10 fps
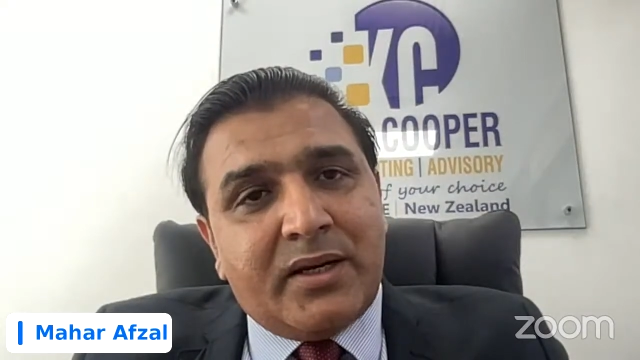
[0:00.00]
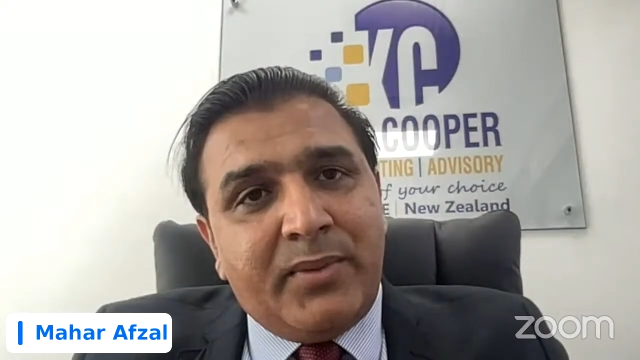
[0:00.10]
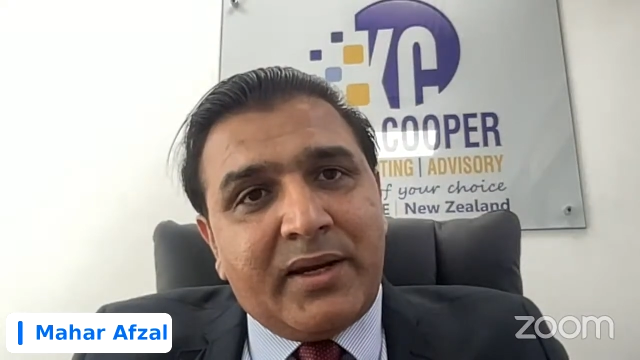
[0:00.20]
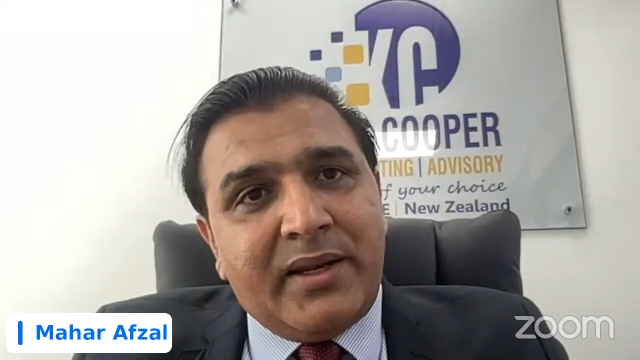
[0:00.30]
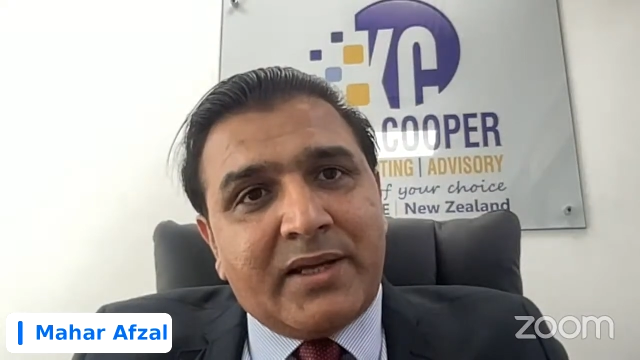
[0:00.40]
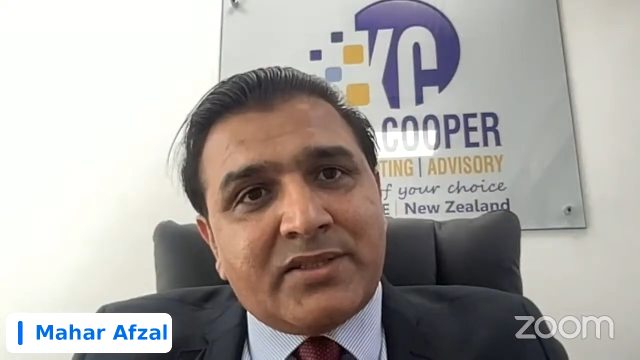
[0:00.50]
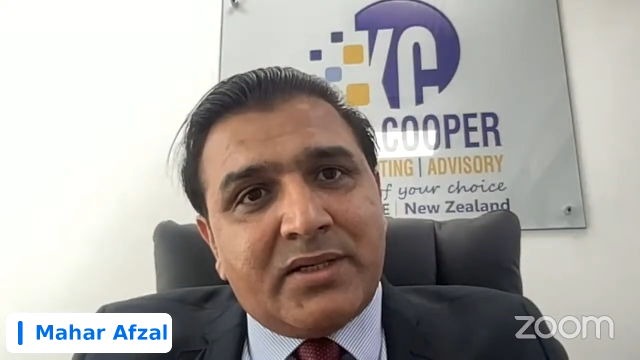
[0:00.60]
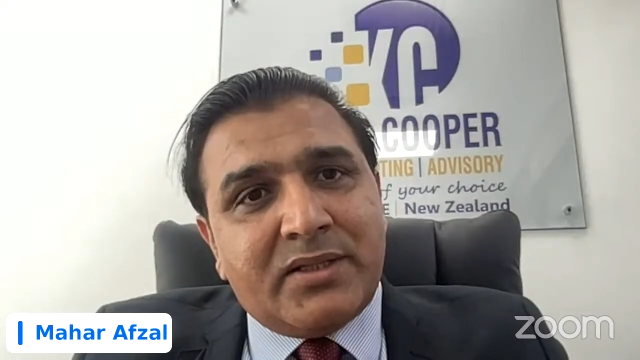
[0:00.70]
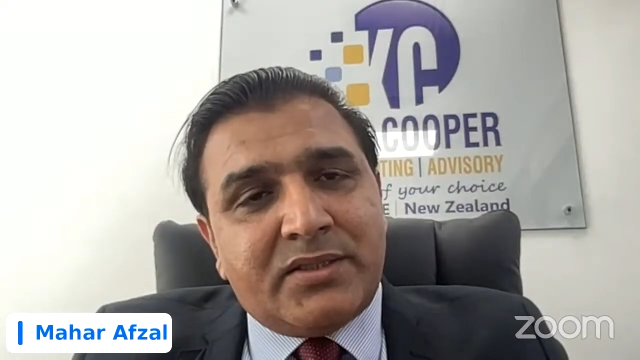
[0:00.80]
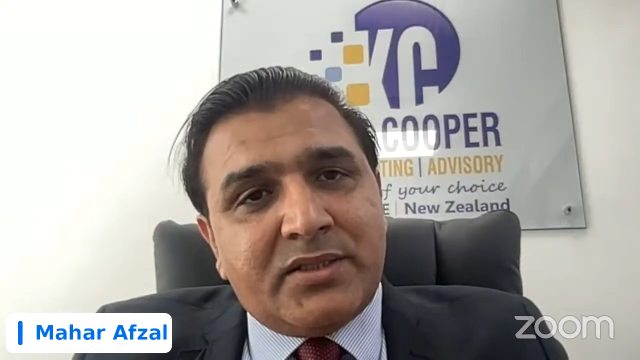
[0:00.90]
coming
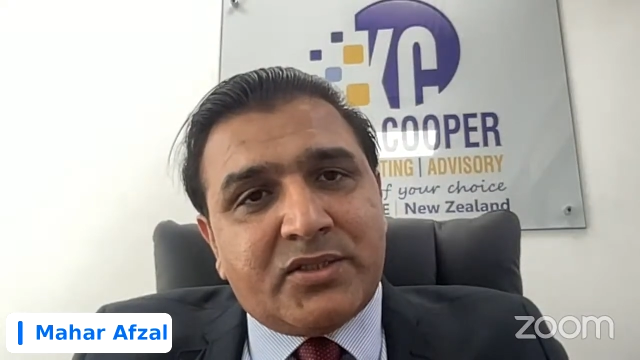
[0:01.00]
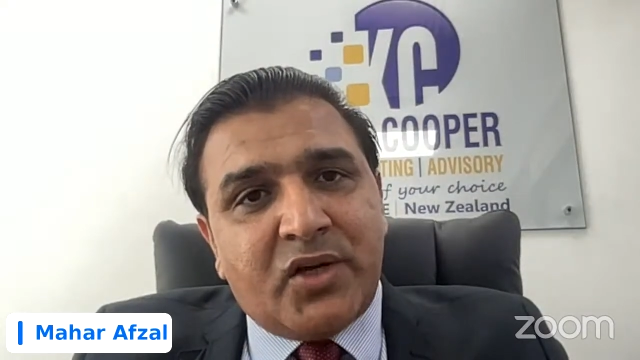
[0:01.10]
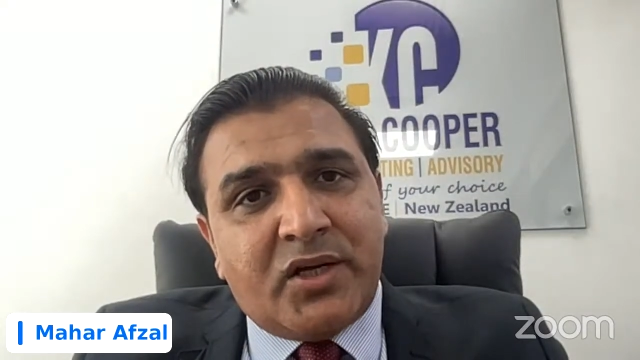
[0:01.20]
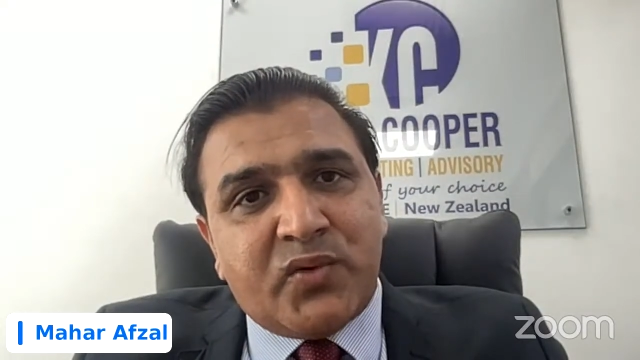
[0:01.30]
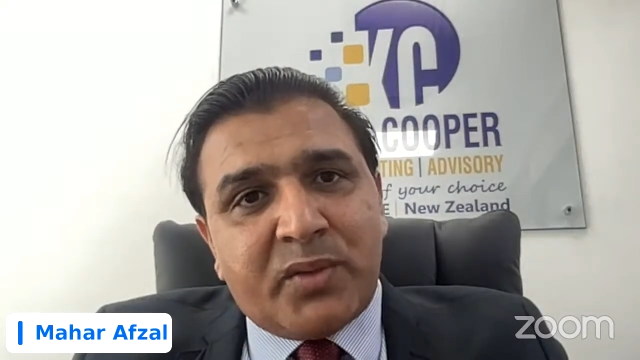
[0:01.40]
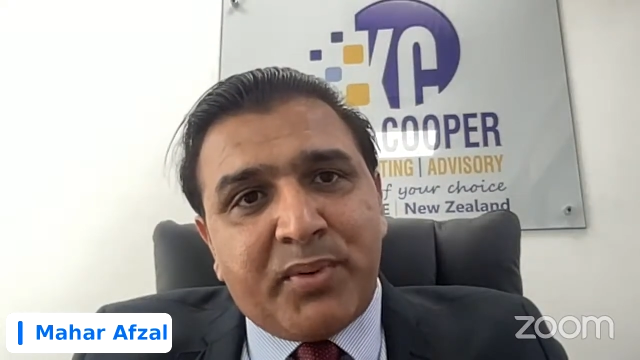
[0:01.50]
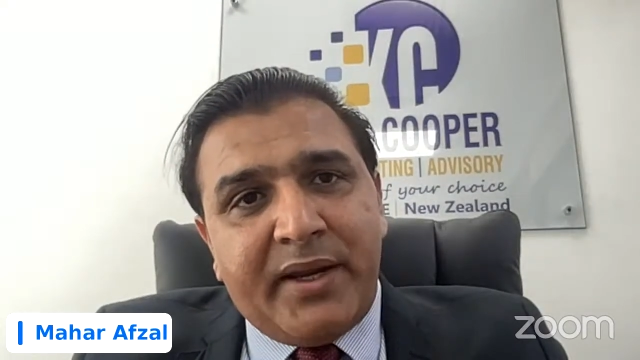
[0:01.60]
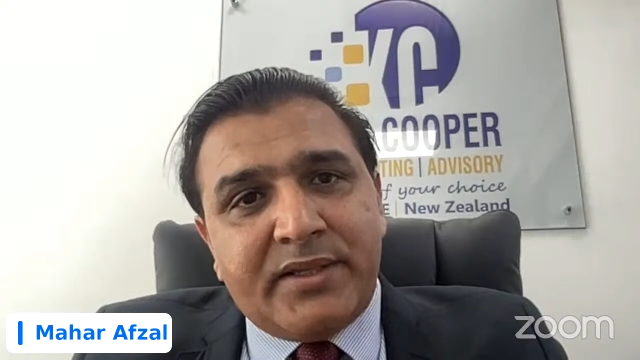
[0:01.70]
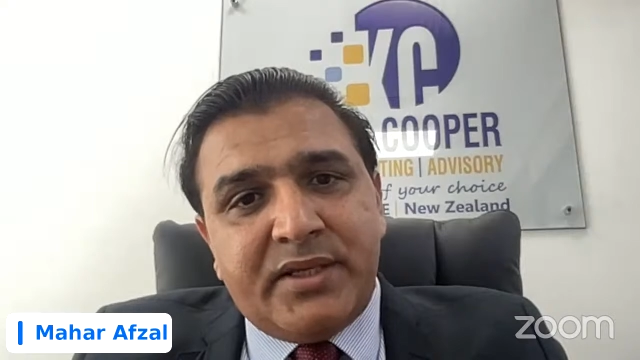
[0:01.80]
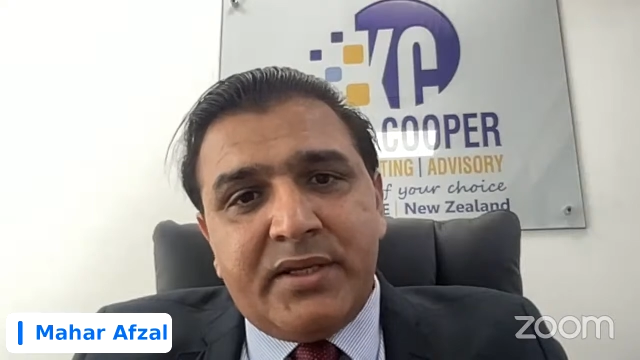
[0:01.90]
lecture. This is transfer
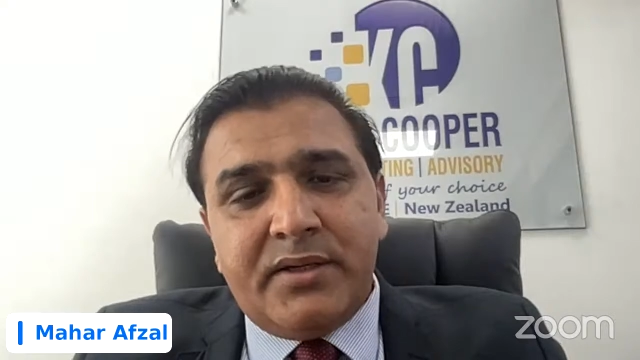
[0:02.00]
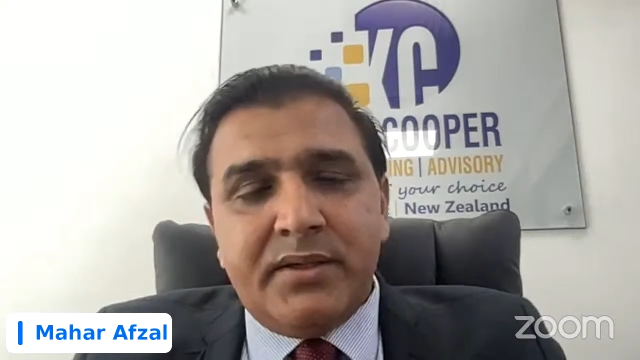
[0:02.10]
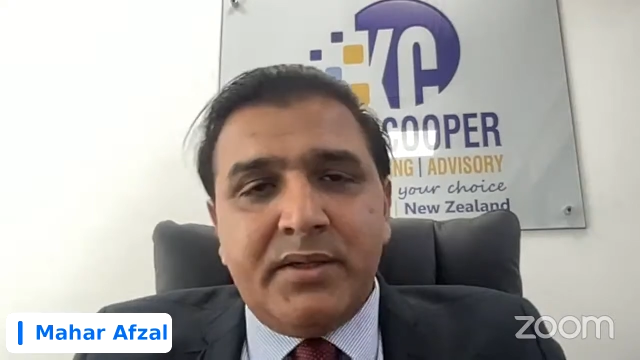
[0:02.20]
pricing,